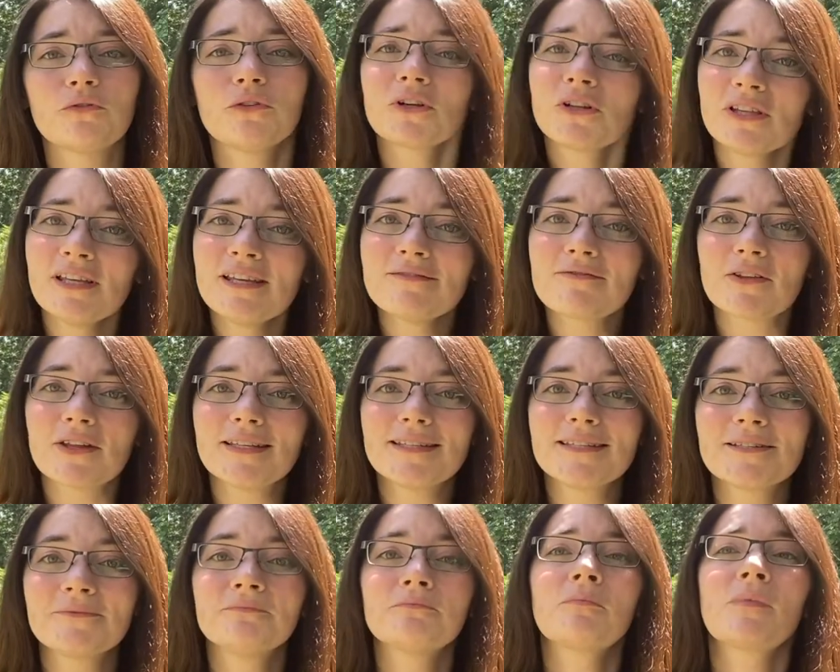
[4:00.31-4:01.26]
Cleveland.
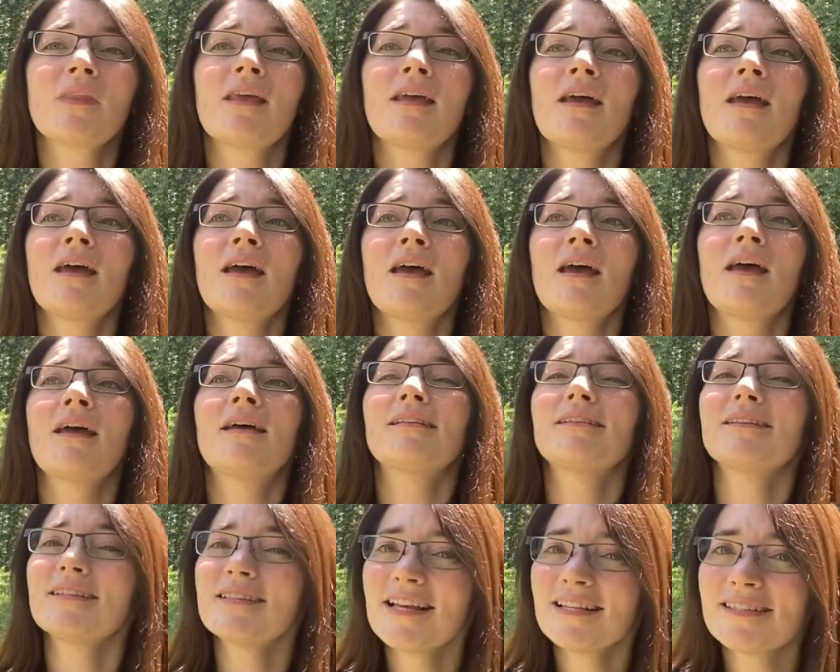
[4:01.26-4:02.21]

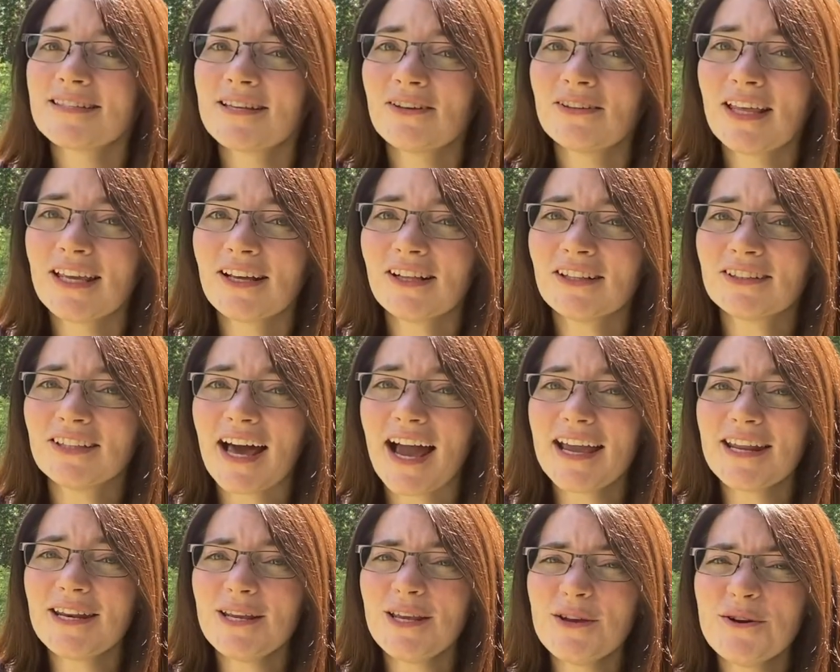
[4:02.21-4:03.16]
Does that sound like a lie
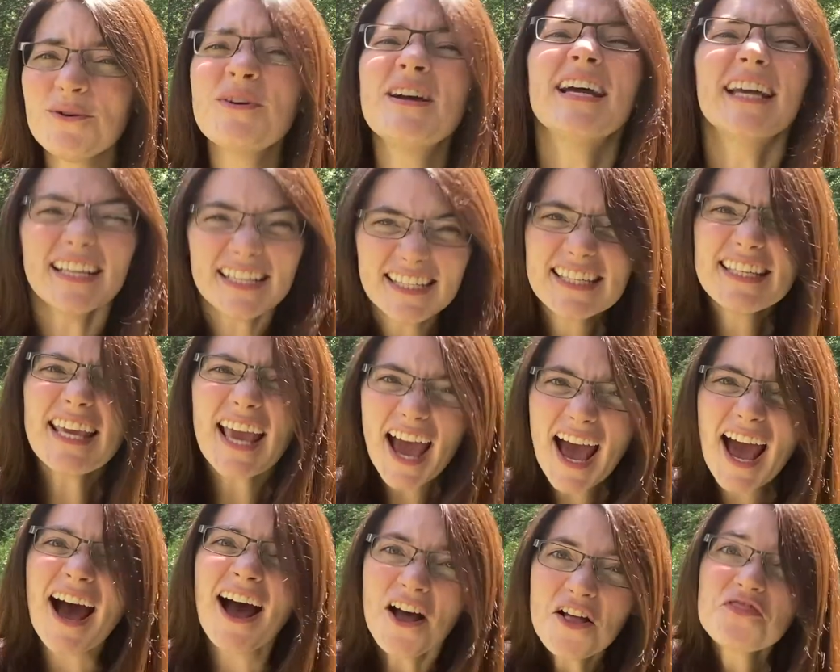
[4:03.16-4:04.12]
to you?
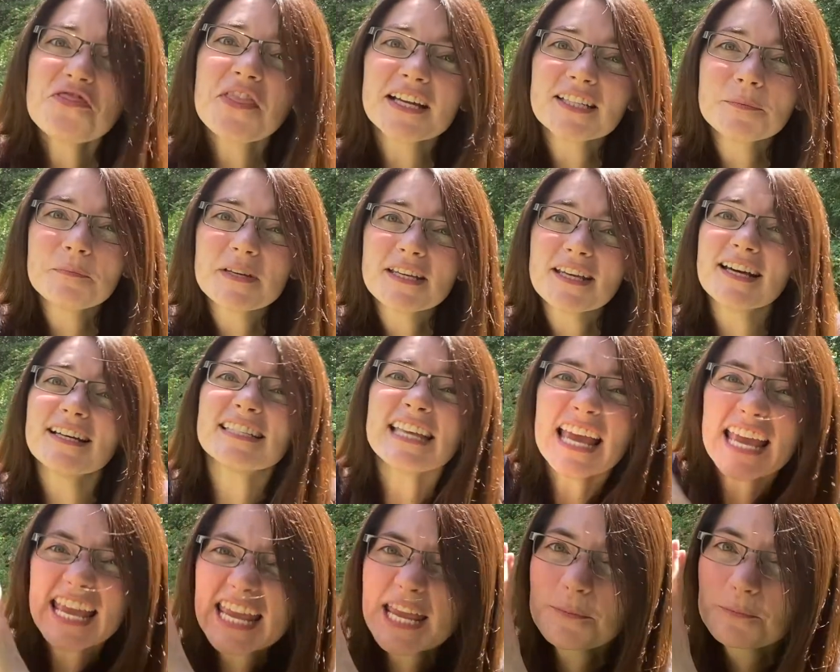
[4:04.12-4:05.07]
Yeah, that's because
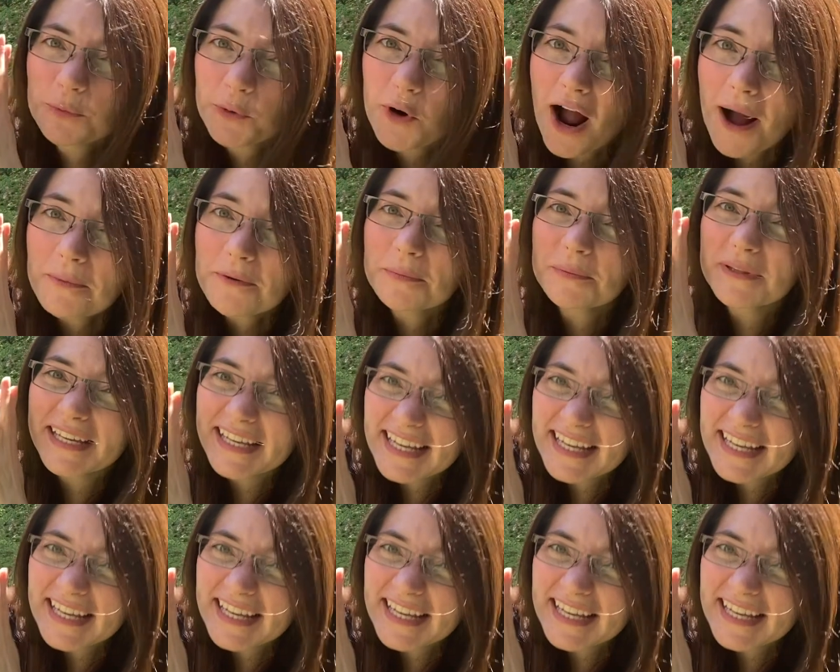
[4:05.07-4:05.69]
it probably